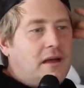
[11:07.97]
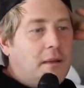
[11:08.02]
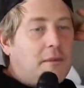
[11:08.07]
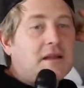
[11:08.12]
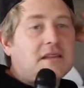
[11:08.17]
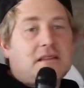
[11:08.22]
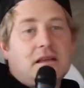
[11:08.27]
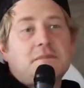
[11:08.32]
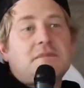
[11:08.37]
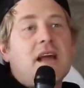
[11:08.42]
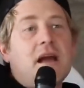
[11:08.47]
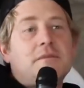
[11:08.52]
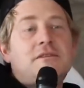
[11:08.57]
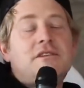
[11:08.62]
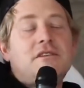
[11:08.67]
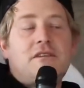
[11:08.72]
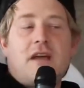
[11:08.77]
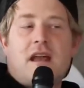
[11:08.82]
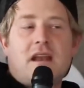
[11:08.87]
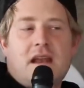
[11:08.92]
I mean,
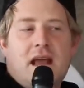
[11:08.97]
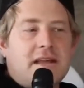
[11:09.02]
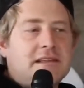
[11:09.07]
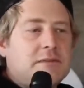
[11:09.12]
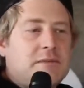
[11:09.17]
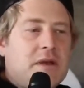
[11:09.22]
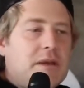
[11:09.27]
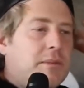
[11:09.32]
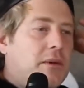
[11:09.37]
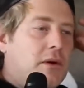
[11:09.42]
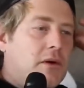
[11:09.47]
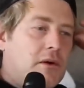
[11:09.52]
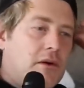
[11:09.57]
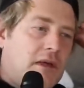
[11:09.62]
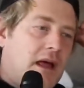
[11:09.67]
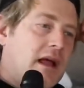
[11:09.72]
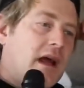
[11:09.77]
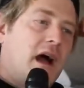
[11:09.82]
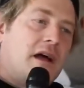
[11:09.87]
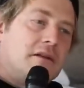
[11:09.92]
sometimes you get nice people who are like,